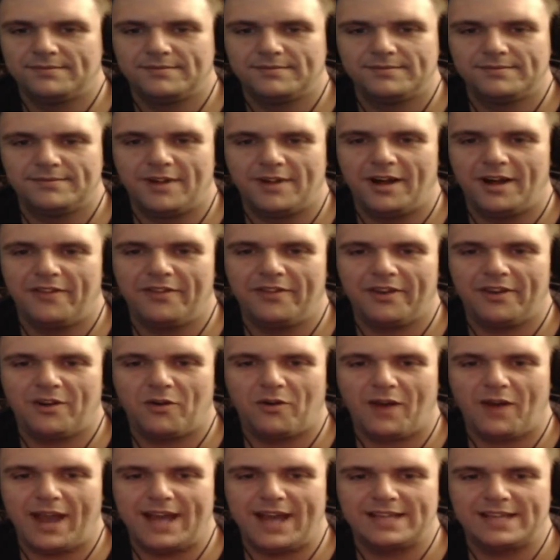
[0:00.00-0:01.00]
All the
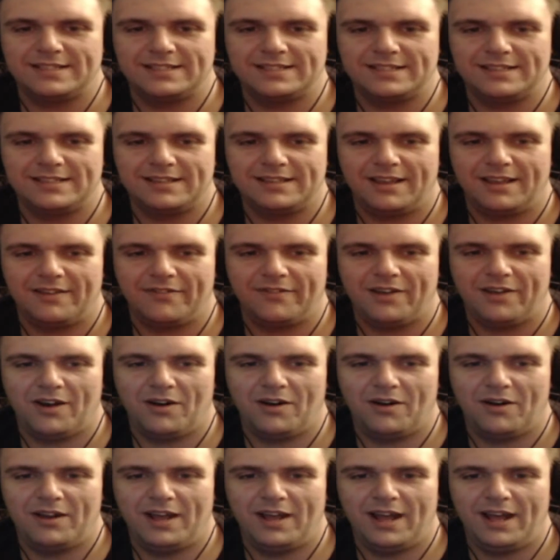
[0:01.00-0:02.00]
grass and stuff
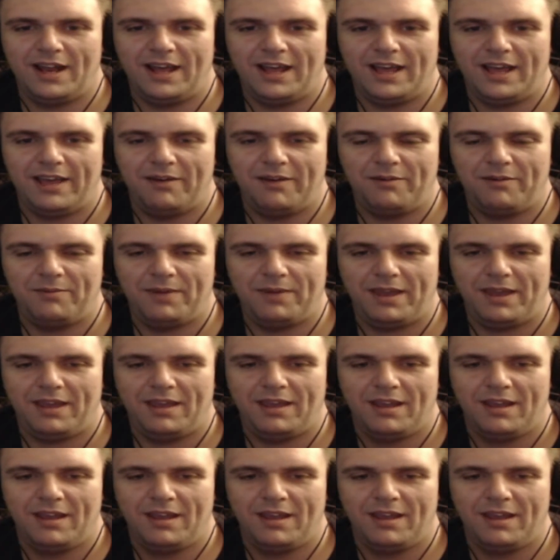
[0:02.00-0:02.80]
going in it, it would be.